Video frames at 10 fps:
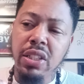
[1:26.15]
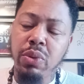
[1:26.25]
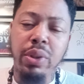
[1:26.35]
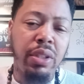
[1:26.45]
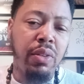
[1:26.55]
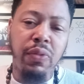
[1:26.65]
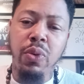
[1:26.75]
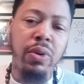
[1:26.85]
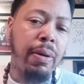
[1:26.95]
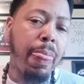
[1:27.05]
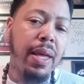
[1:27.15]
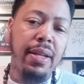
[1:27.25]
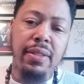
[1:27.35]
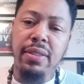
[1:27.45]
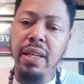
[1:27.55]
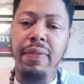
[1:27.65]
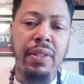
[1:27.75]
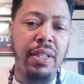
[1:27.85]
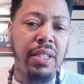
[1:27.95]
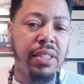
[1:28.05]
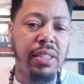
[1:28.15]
24/7.